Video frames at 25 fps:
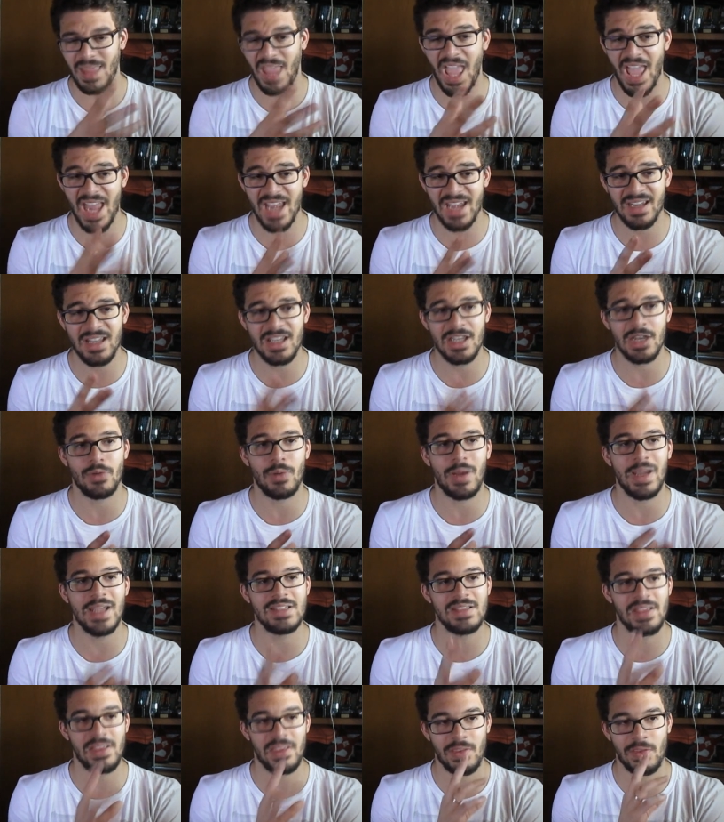And,
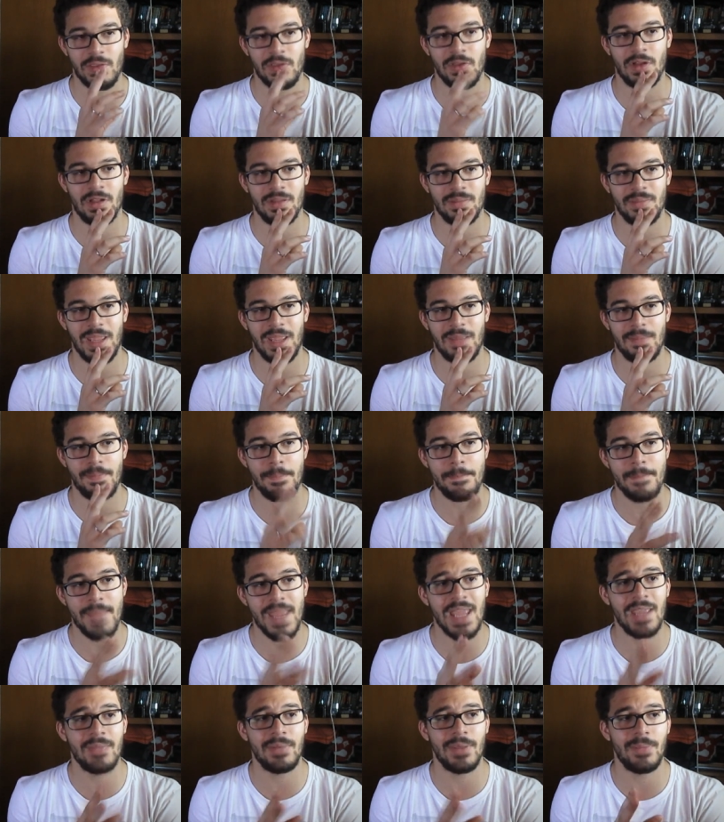I just thought
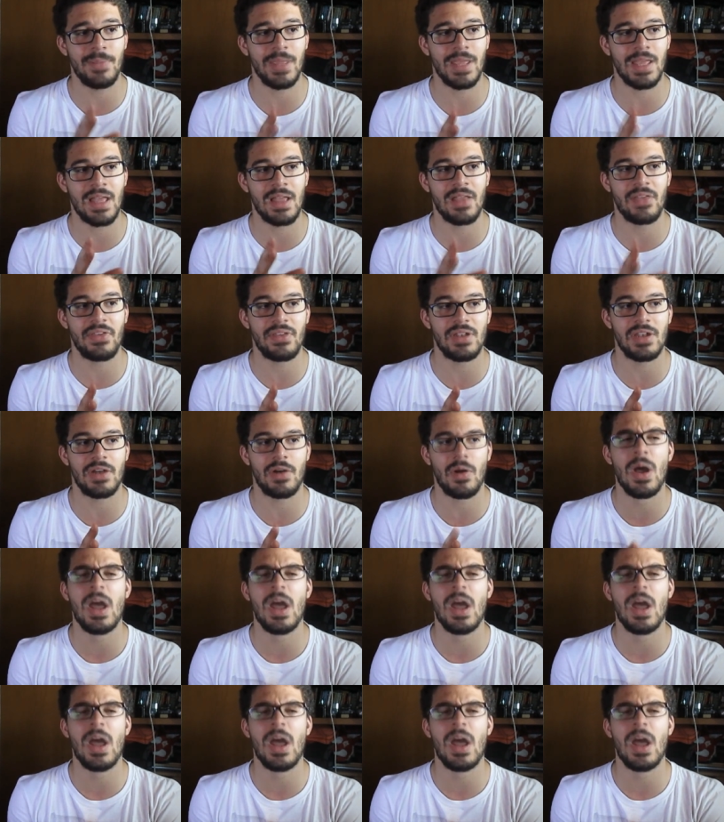maybe because,